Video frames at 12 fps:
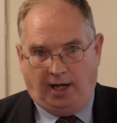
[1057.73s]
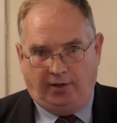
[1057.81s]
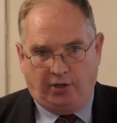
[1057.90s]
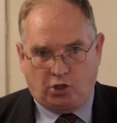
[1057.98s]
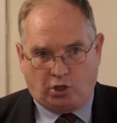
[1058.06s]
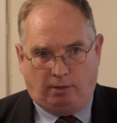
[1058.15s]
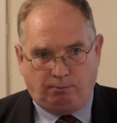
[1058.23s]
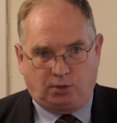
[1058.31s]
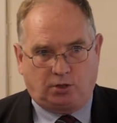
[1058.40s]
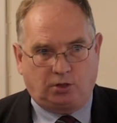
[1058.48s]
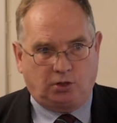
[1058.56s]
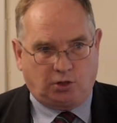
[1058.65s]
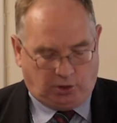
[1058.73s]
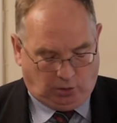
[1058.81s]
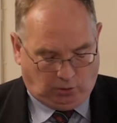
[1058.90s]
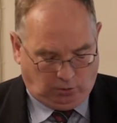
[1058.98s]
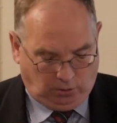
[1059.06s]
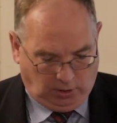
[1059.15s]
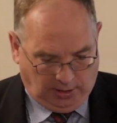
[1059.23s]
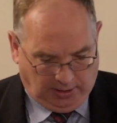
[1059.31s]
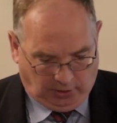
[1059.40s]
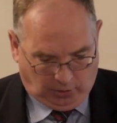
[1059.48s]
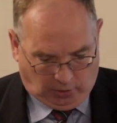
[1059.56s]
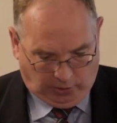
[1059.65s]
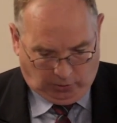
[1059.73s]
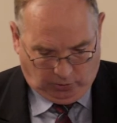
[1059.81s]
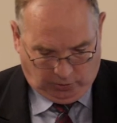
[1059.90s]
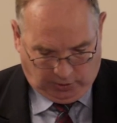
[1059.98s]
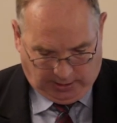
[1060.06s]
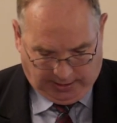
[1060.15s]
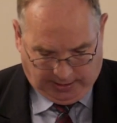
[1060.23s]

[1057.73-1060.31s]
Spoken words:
and the ships still loyal.